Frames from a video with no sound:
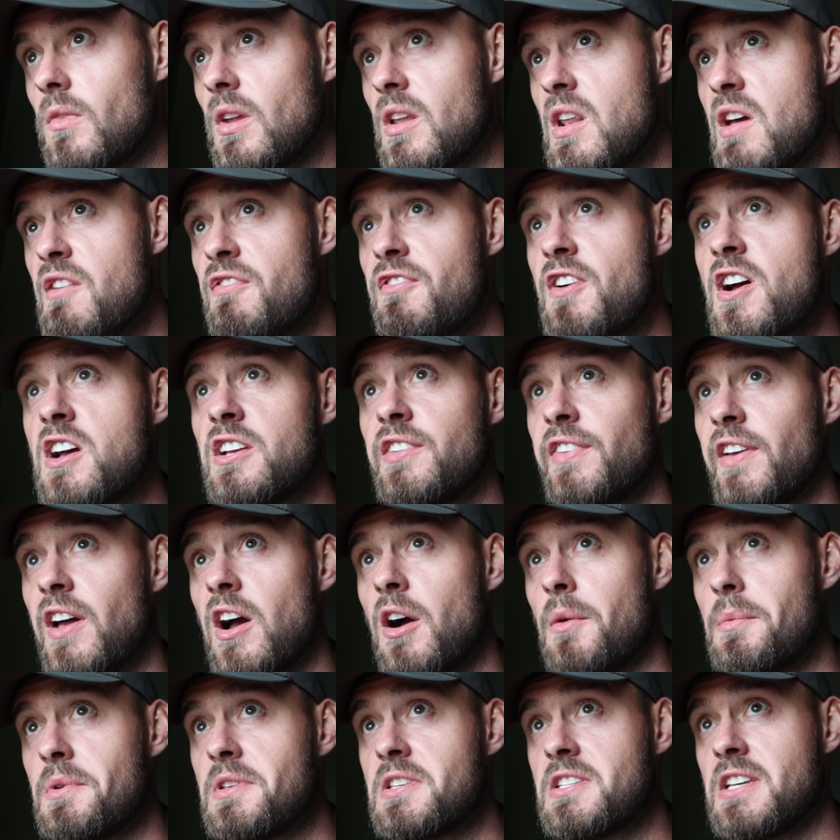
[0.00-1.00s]
the first thing
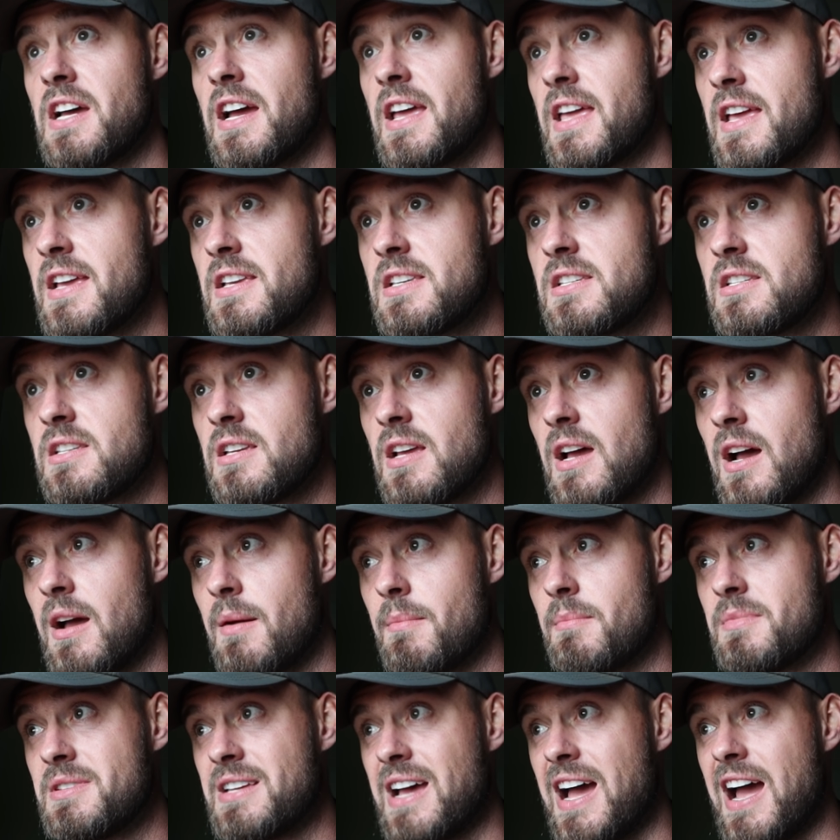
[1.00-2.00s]
I would say is
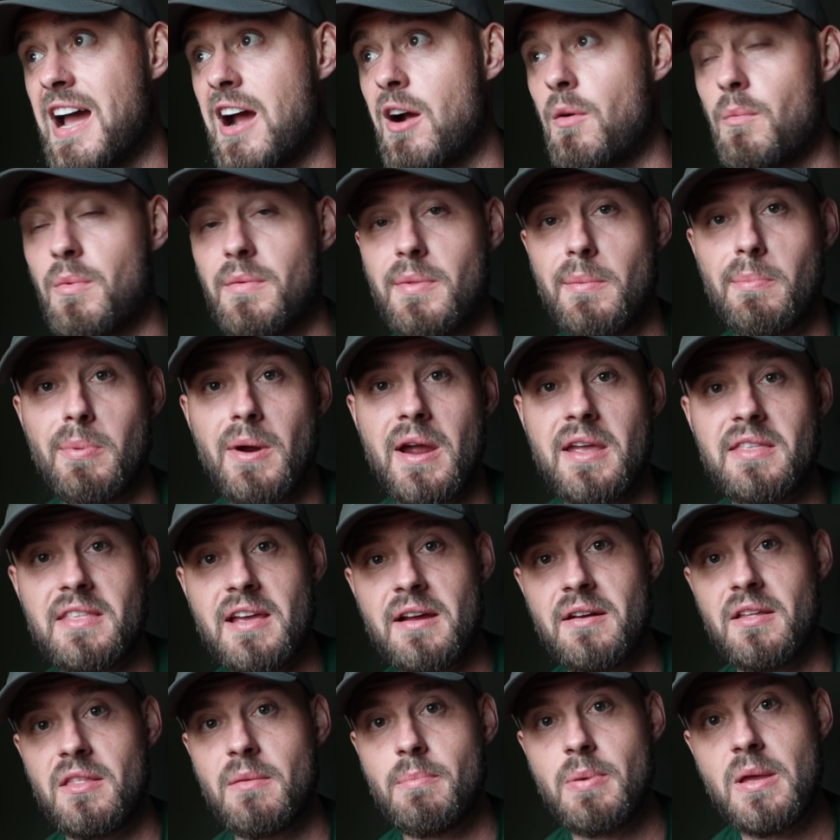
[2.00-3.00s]
to help with the
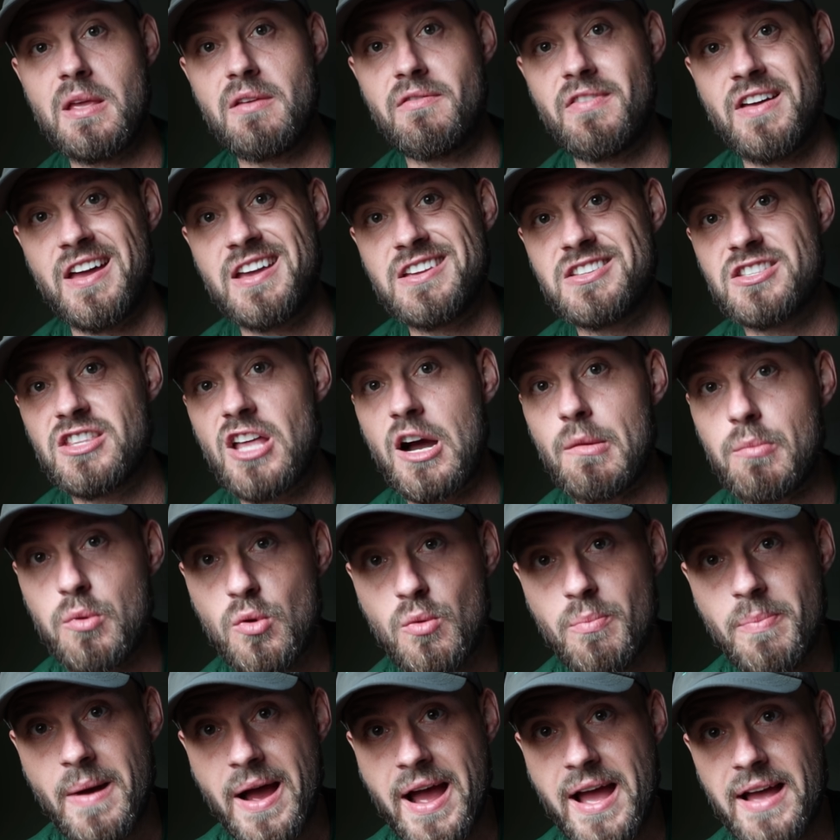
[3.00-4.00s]
breakdown of the PVA is
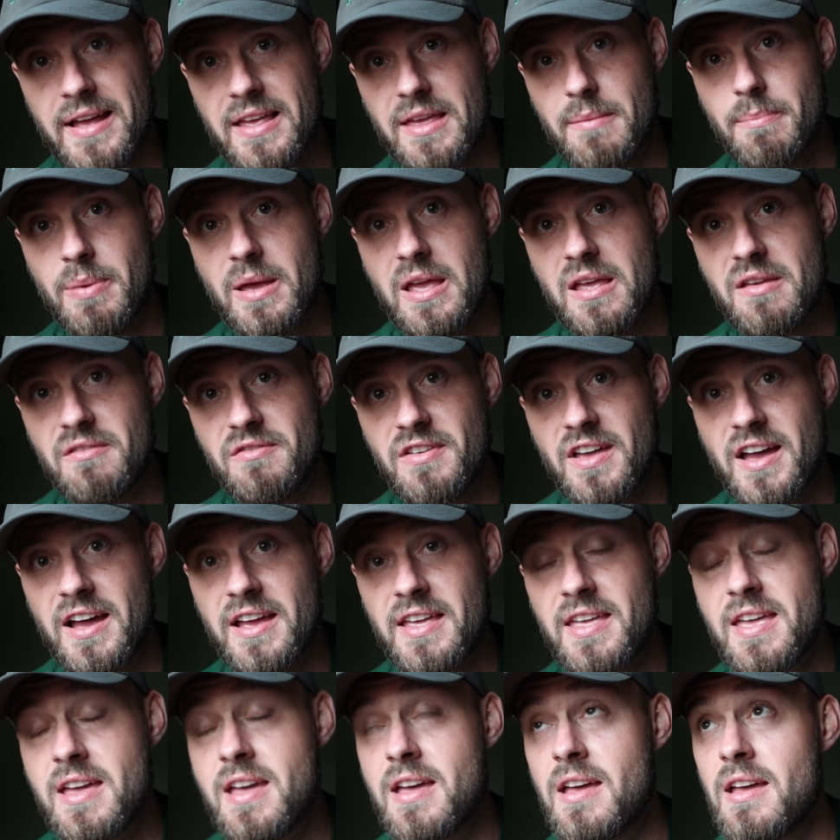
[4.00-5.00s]
double bag your
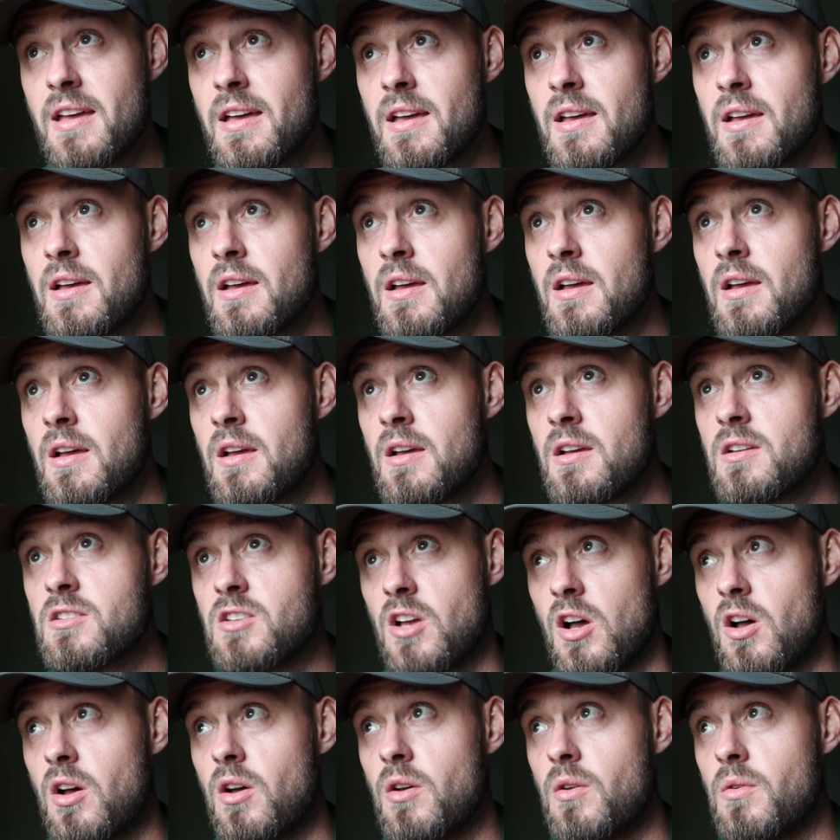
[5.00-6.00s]
PVA.
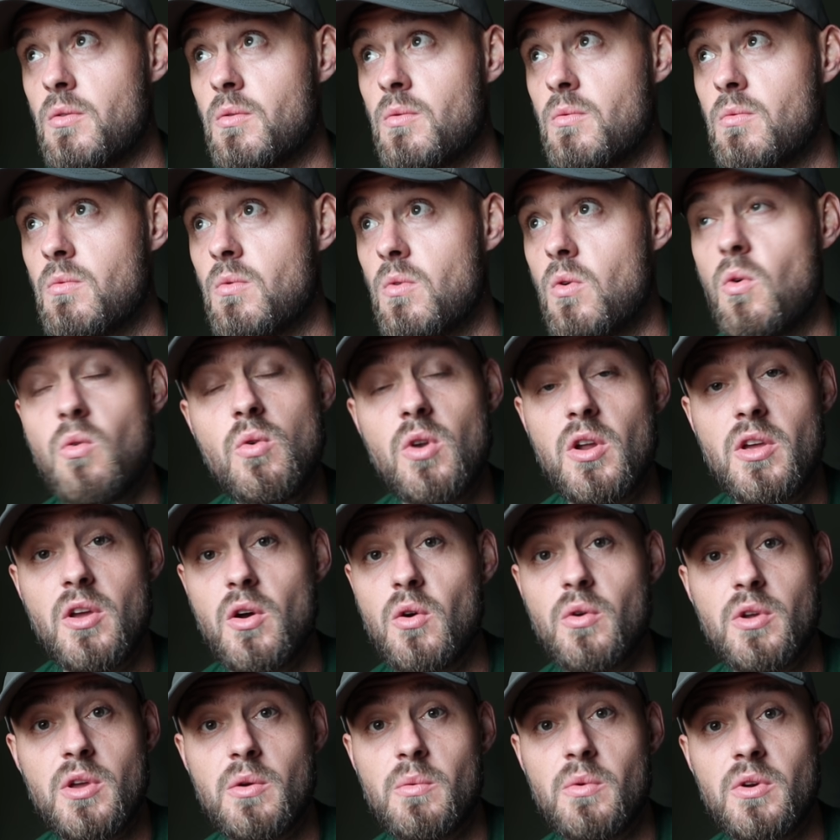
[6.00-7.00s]
So
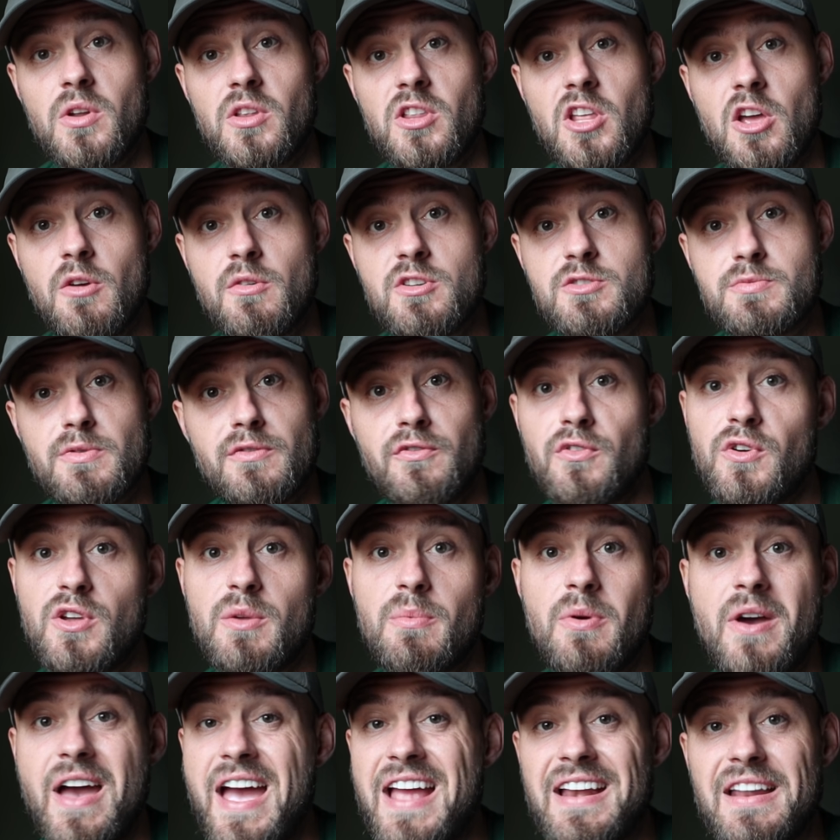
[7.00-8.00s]
all you want to do is, before
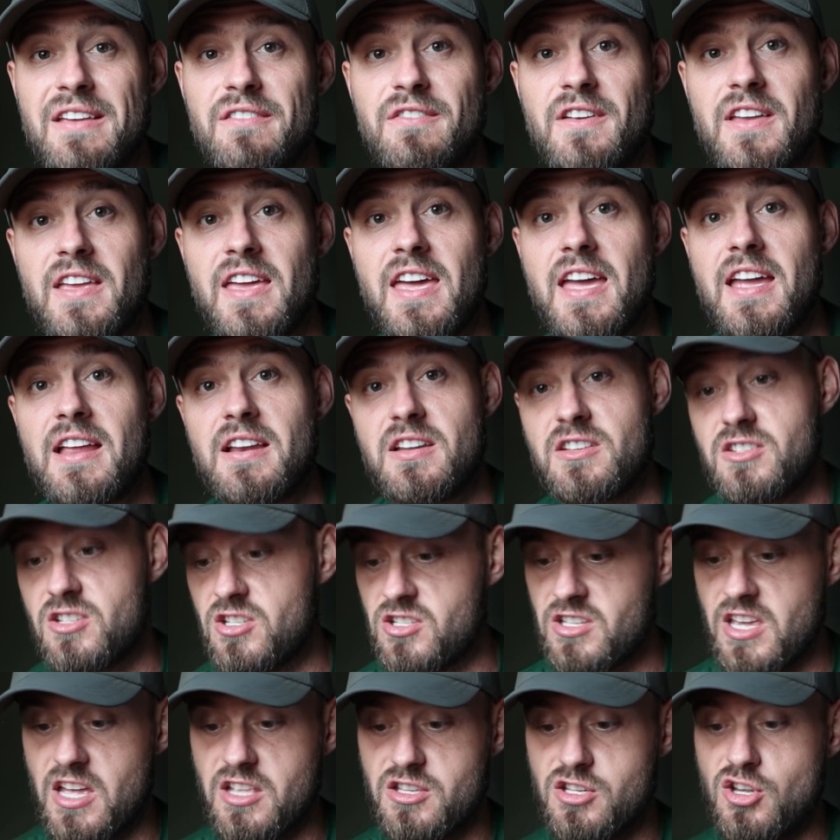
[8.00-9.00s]
you put anything in, is
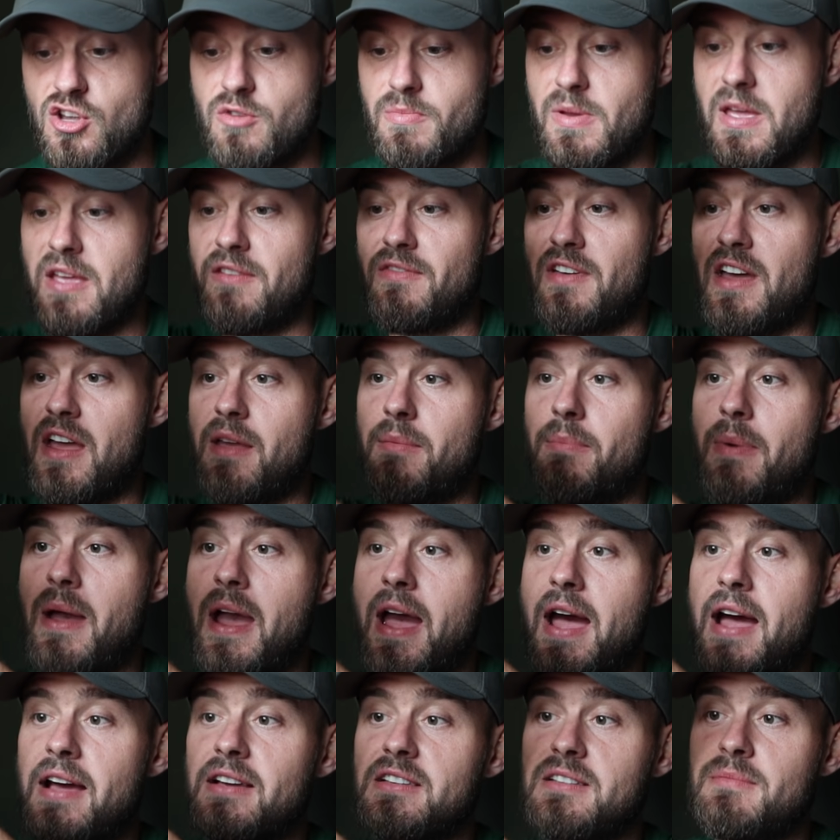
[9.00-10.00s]
just get 2 PVA
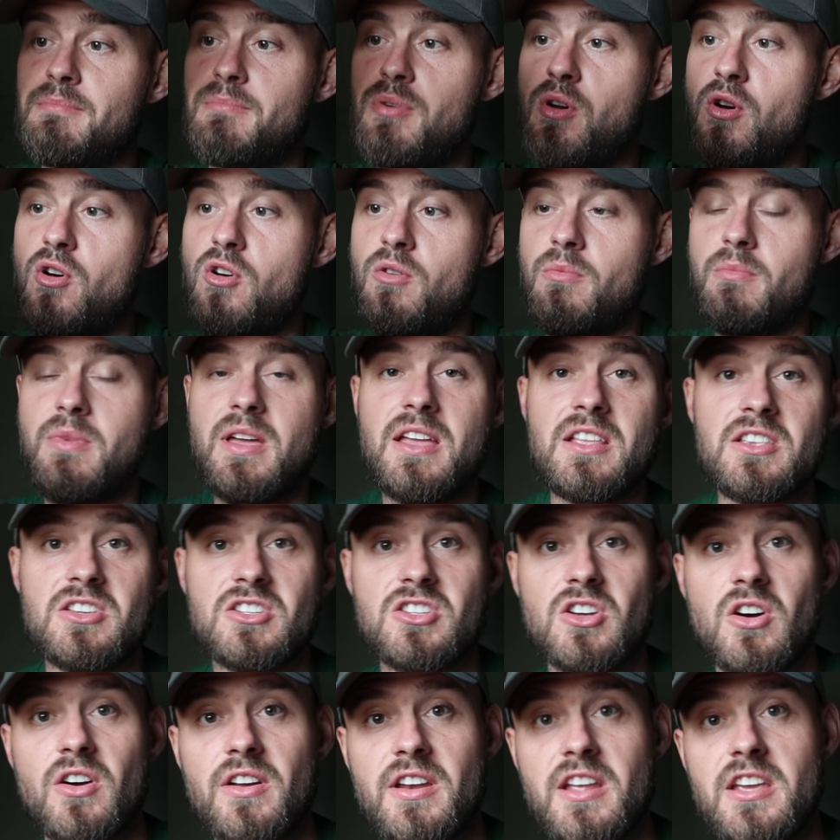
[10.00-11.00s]
bags and put them
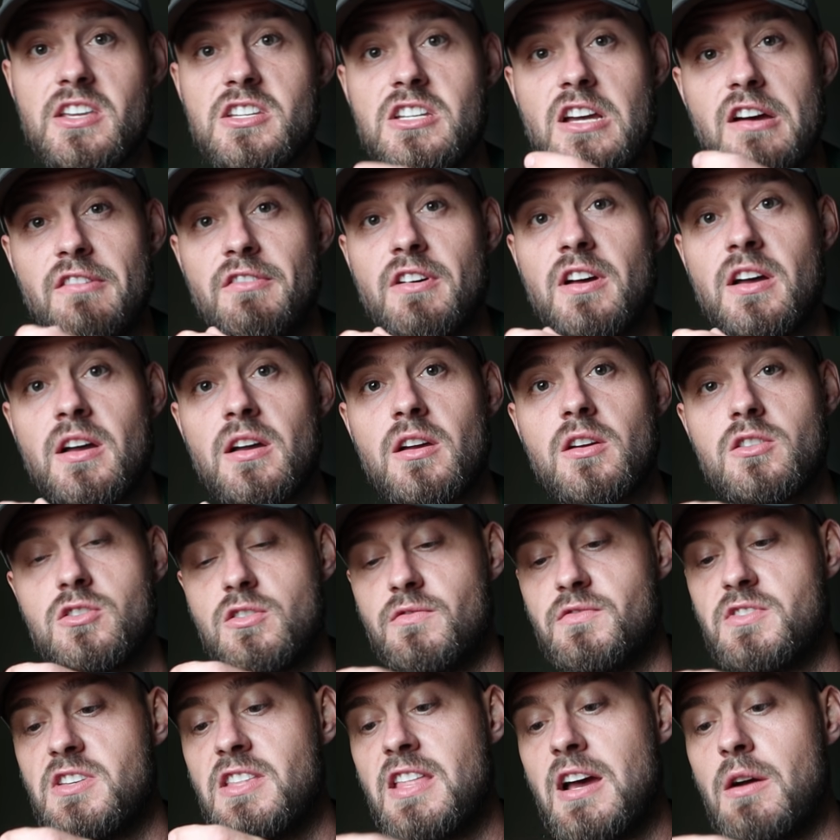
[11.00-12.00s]
inside each other, because
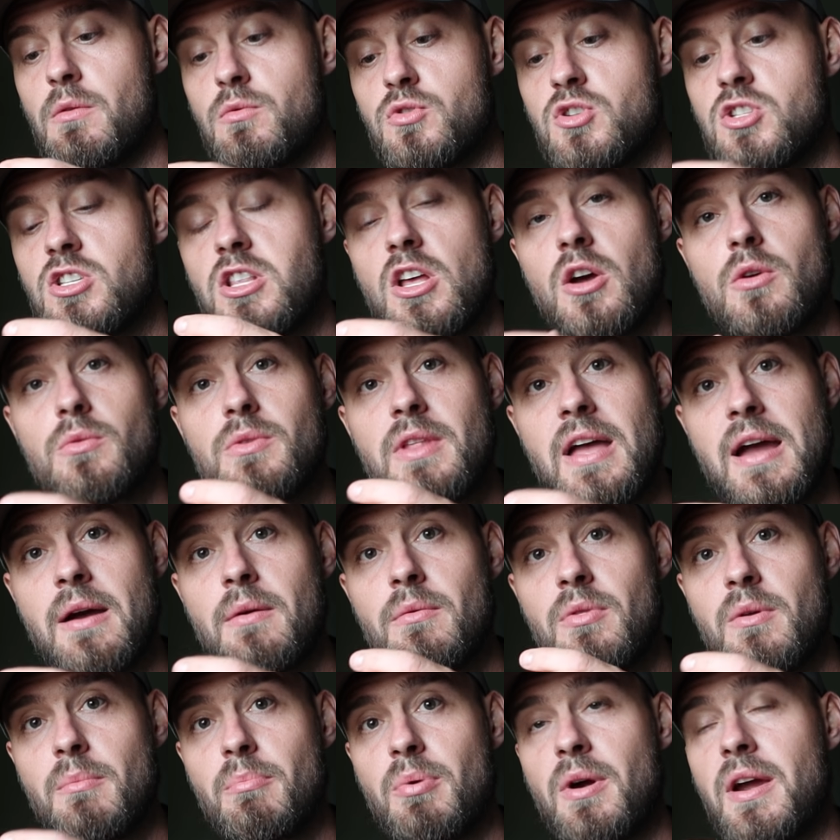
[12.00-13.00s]
obviously that will slow
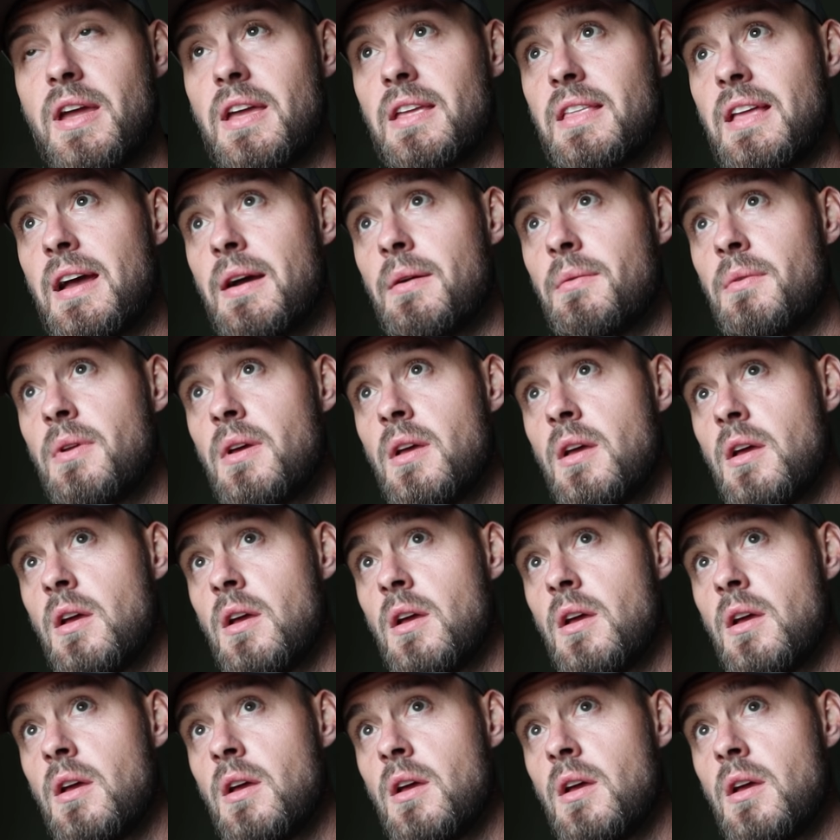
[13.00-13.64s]
down the breakdown.